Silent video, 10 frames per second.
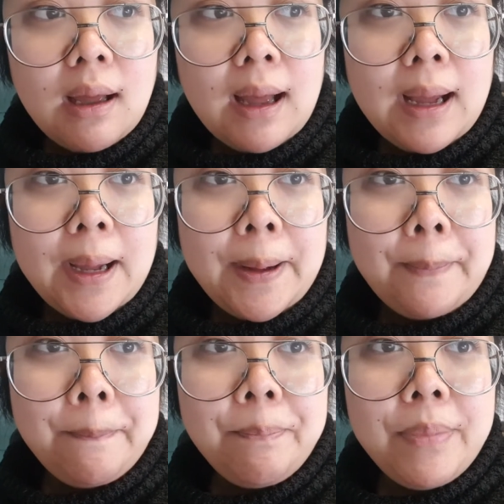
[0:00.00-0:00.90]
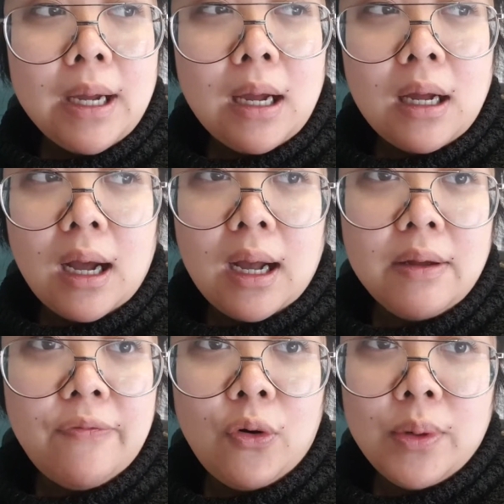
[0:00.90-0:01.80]
But
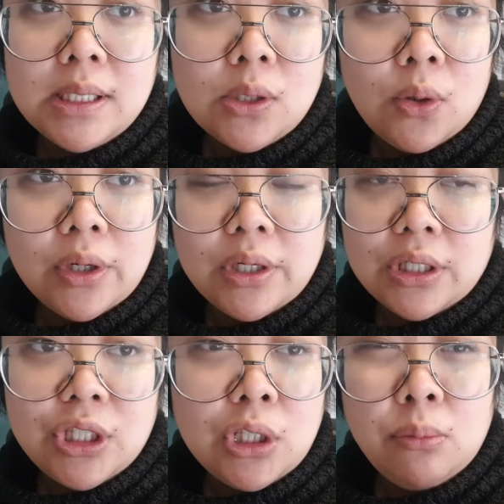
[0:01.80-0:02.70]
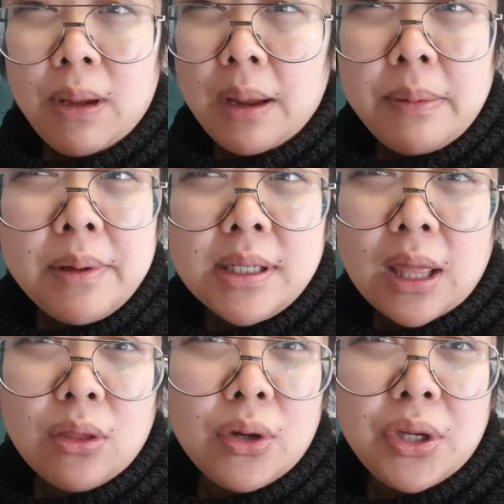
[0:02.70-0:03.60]
I've always called her a chill baby because I
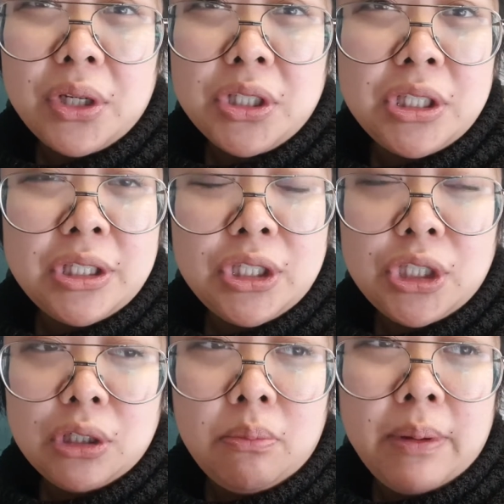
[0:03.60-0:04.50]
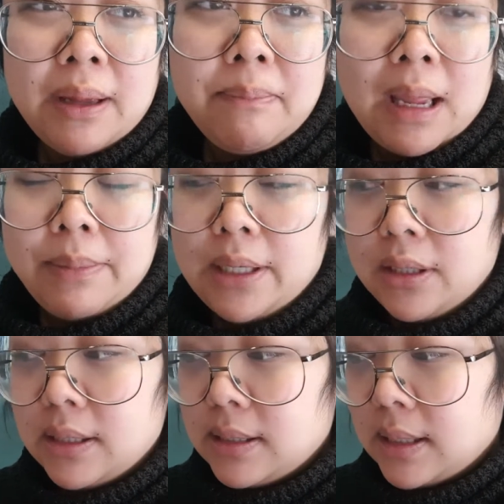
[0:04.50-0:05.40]
thought, you know, she's just chill, but maybe
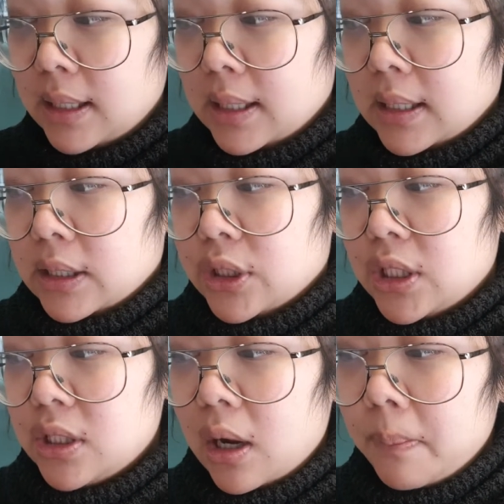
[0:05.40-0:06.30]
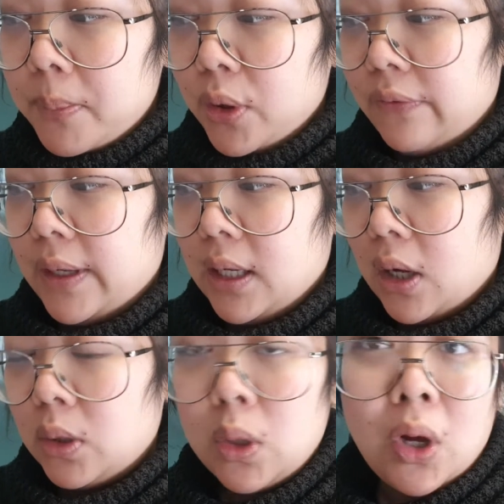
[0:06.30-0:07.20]
because she's not moving
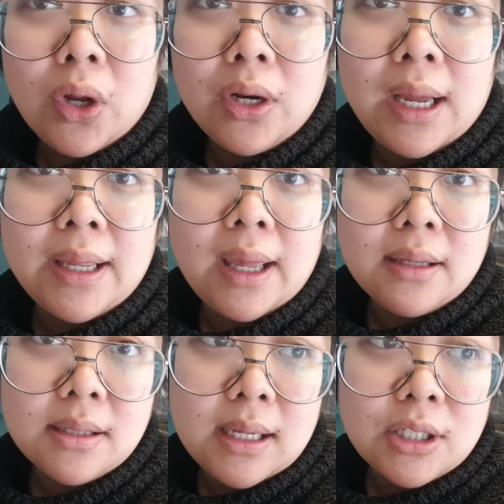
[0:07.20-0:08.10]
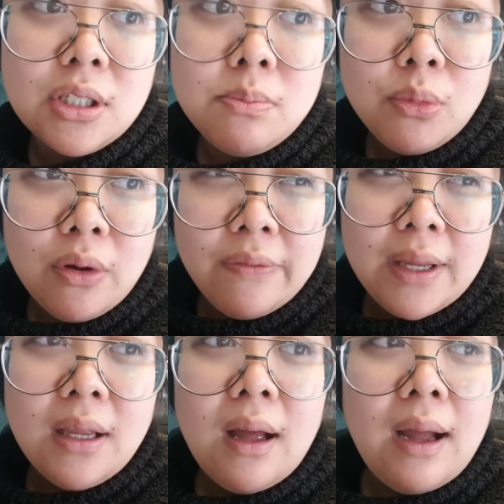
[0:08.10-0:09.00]
a lot, I guess. Like, she's
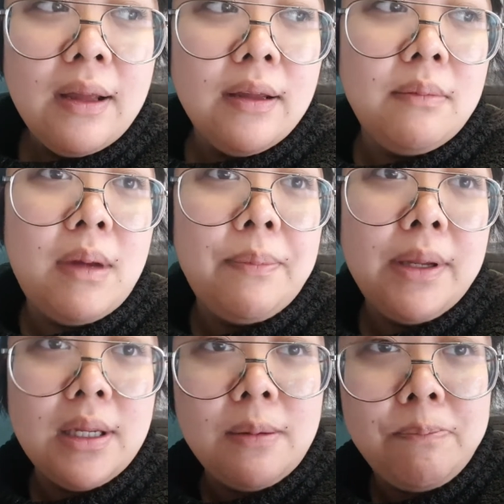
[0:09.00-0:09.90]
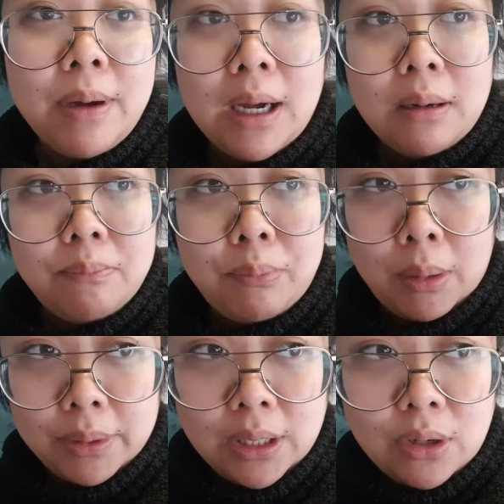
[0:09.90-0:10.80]
moving, in my opinion, but
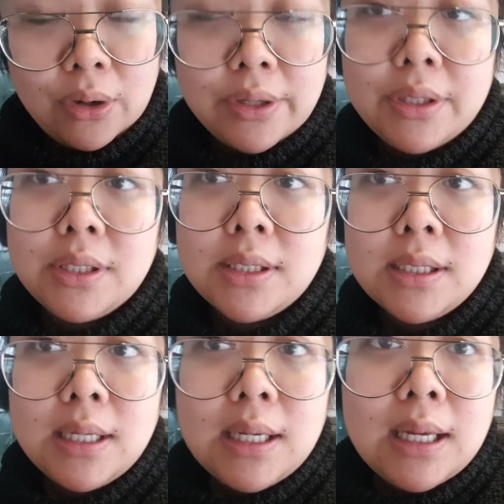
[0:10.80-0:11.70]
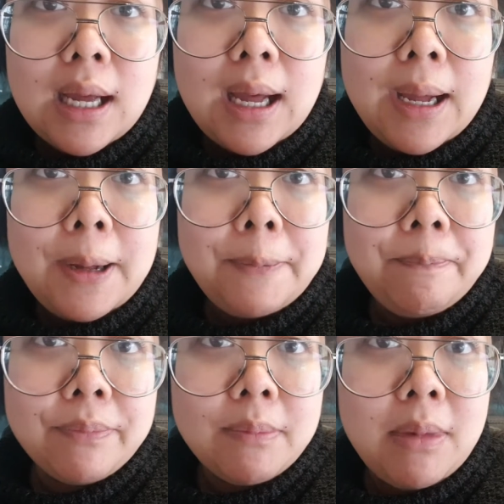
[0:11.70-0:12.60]
probably not as
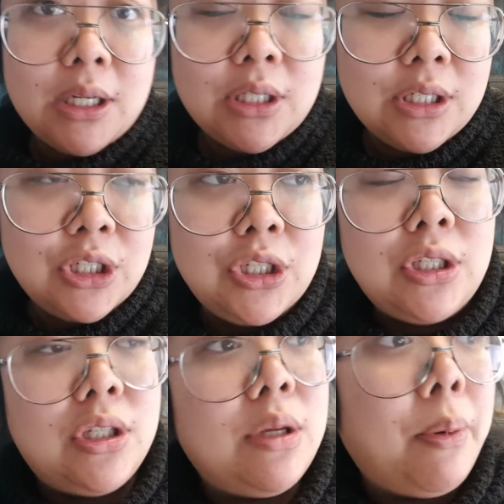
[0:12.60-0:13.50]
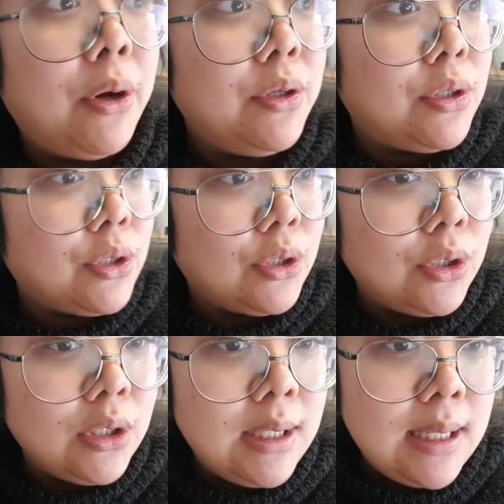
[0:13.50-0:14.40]
much as she's supposed
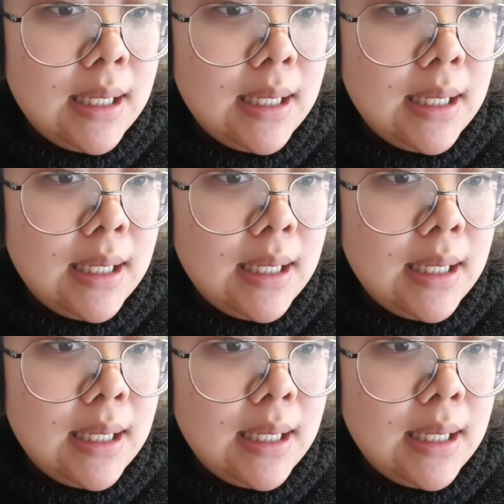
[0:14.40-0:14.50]
to.